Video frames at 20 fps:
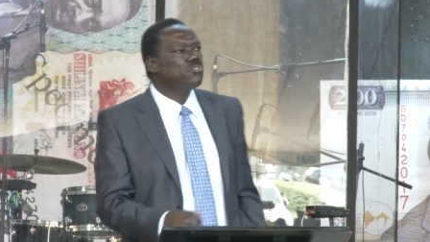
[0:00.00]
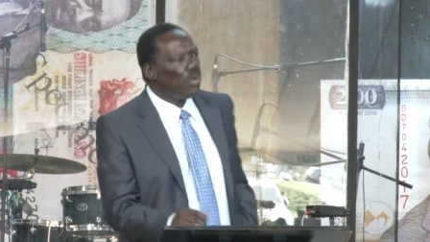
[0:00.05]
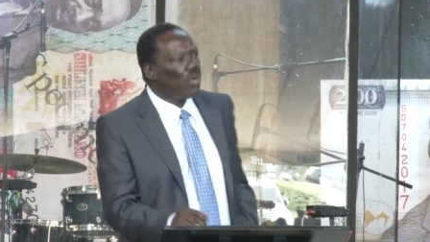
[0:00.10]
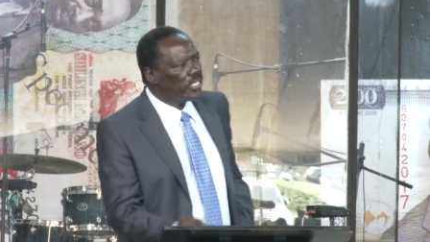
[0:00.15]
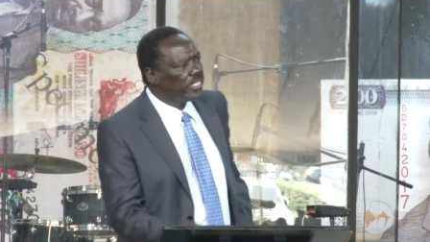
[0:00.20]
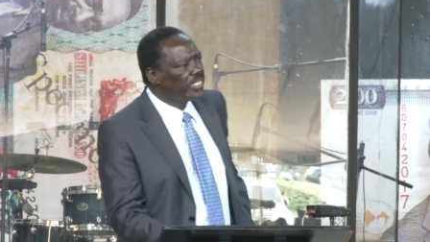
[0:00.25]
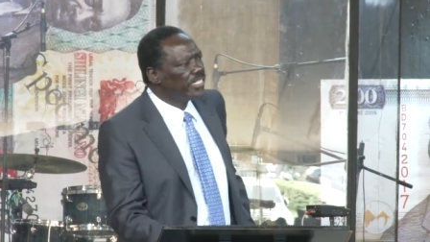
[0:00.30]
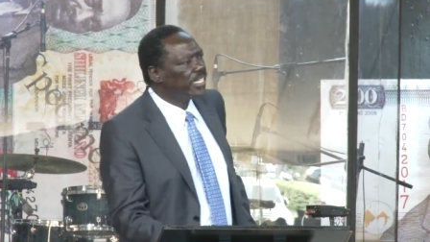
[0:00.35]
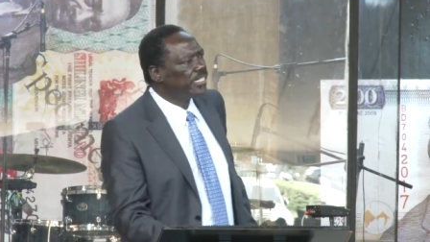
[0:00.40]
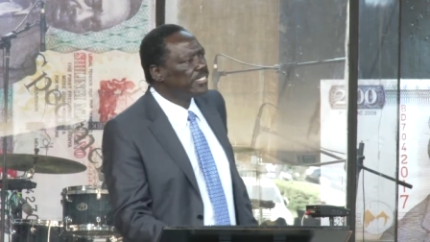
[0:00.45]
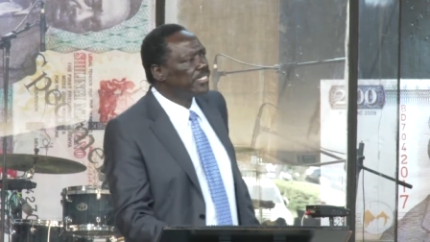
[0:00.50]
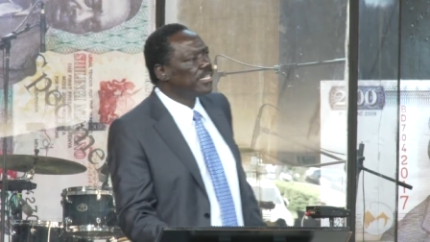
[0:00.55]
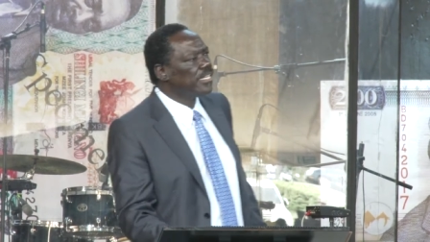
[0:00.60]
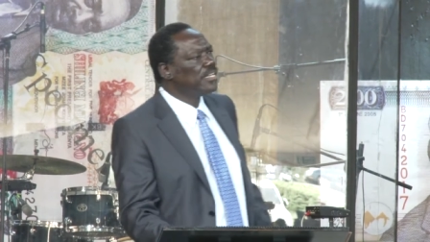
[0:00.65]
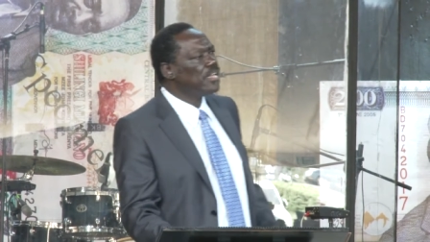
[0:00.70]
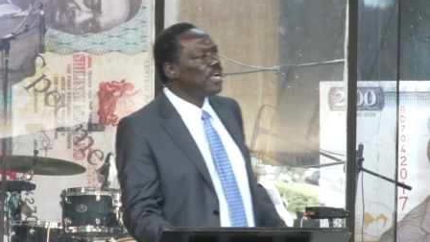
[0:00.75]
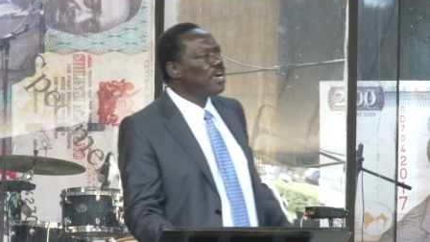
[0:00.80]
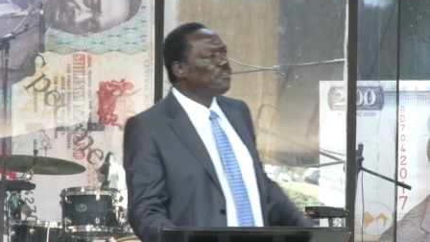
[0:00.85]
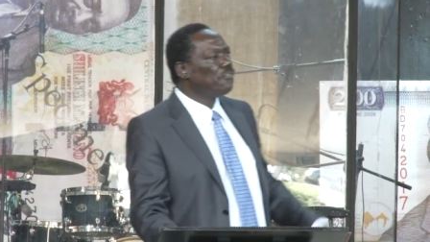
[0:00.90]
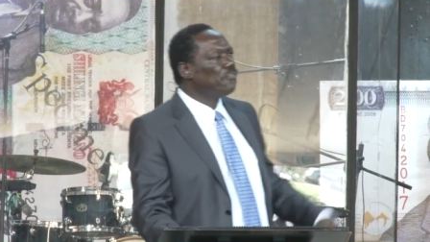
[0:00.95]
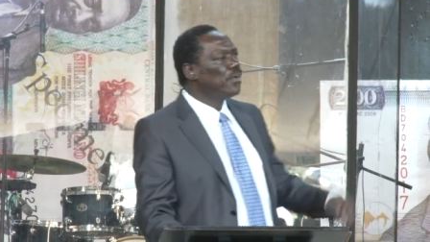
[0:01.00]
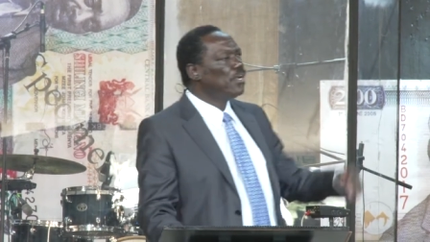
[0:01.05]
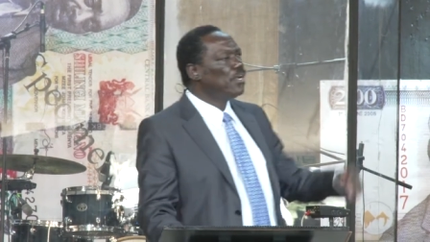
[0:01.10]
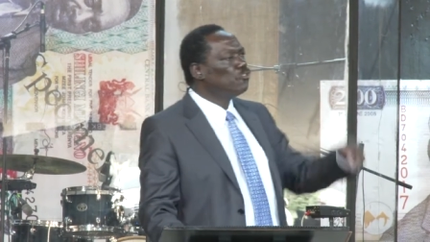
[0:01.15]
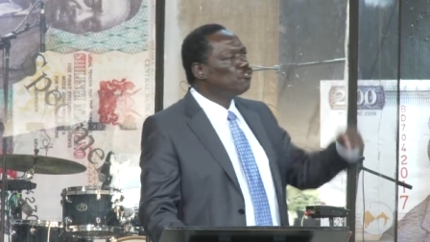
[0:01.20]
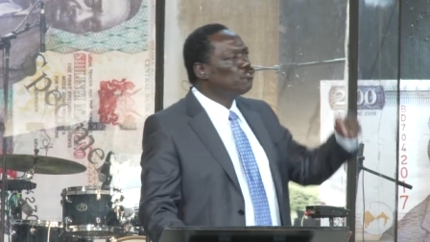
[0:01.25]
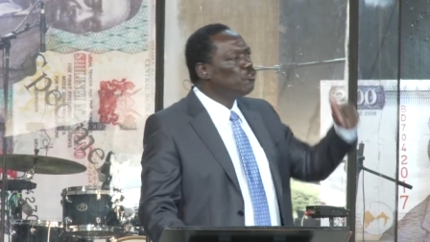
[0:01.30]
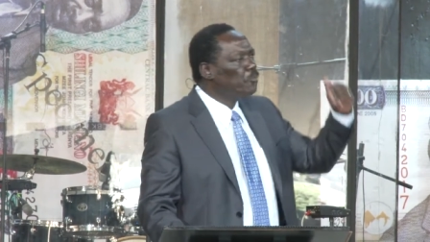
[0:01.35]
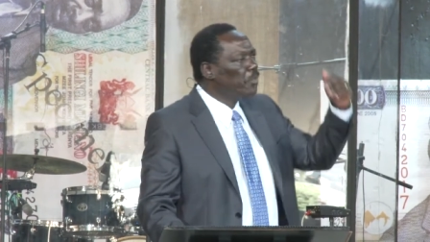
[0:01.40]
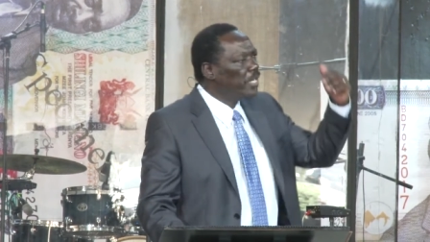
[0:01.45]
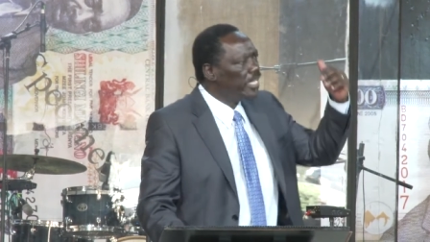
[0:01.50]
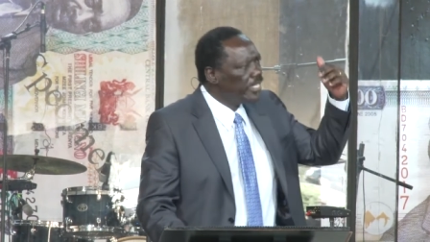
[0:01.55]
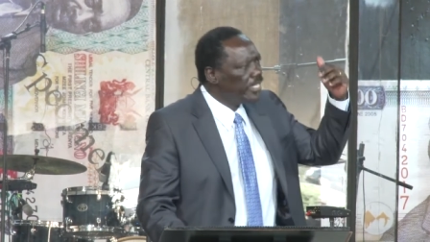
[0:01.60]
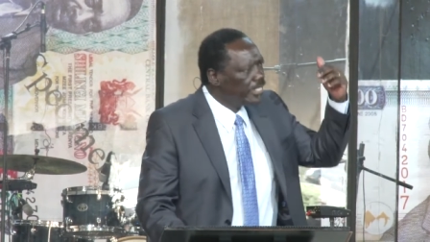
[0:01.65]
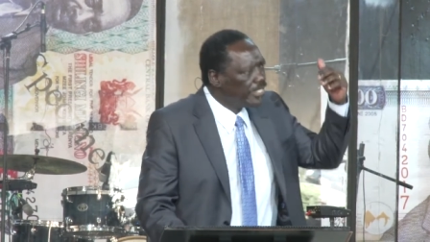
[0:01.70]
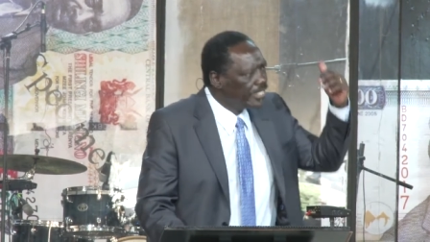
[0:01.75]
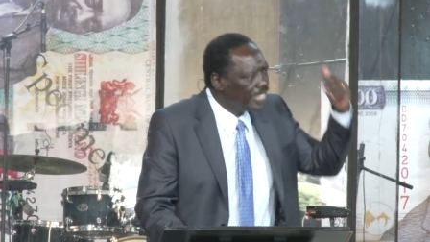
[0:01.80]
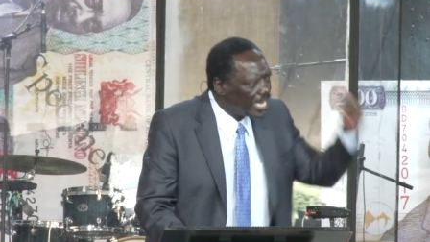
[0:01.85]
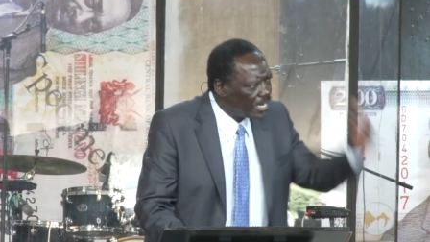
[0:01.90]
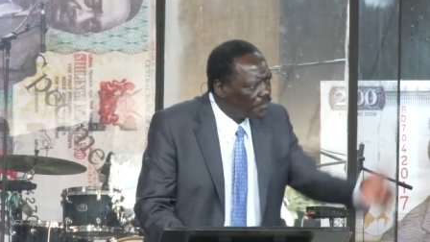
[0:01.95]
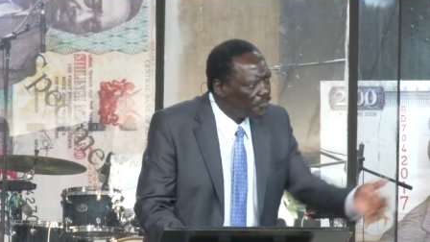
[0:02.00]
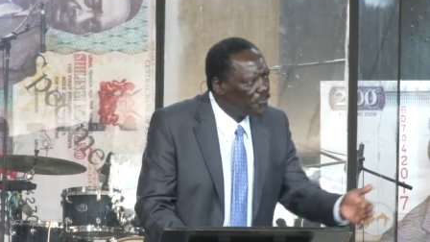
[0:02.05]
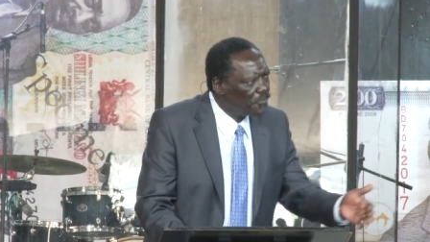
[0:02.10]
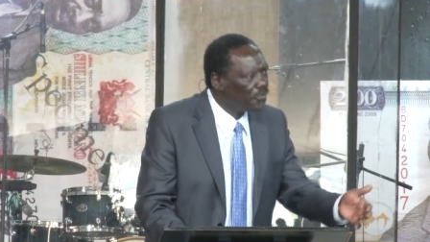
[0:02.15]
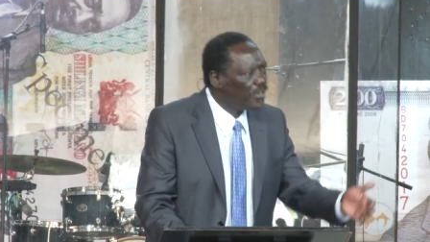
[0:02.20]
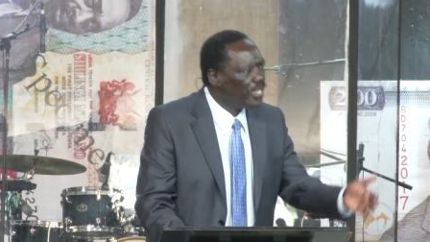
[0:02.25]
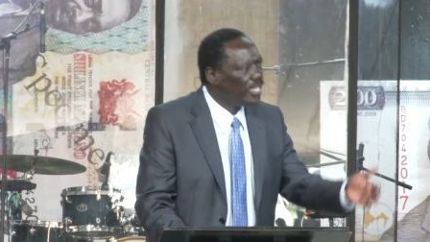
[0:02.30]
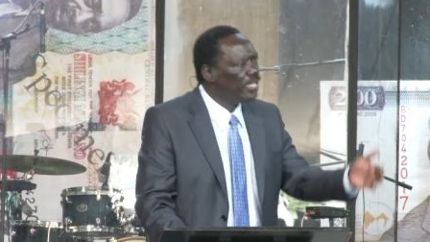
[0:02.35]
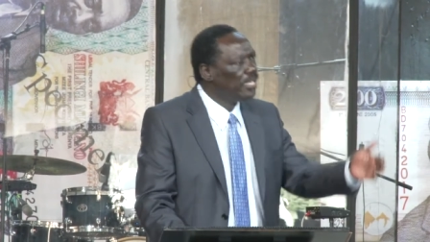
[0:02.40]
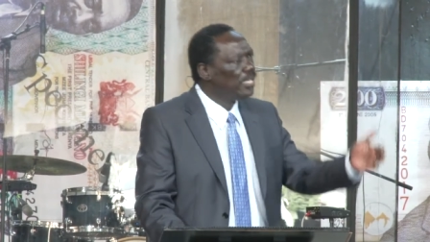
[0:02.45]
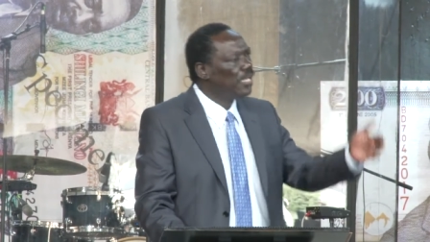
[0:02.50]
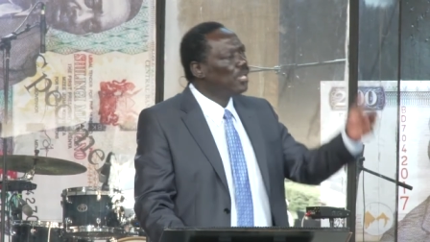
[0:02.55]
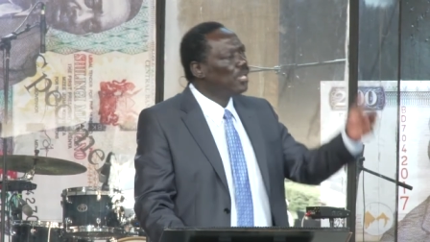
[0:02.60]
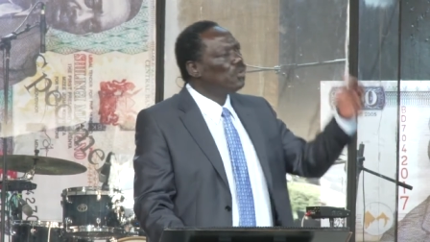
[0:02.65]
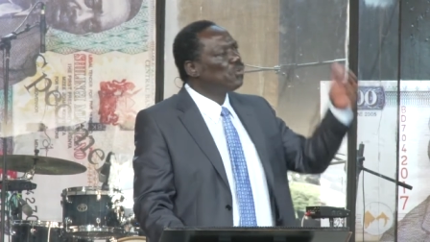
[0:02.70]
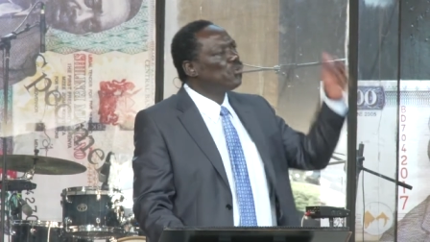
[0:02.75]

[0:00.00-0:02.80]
not just enough to be debt-free.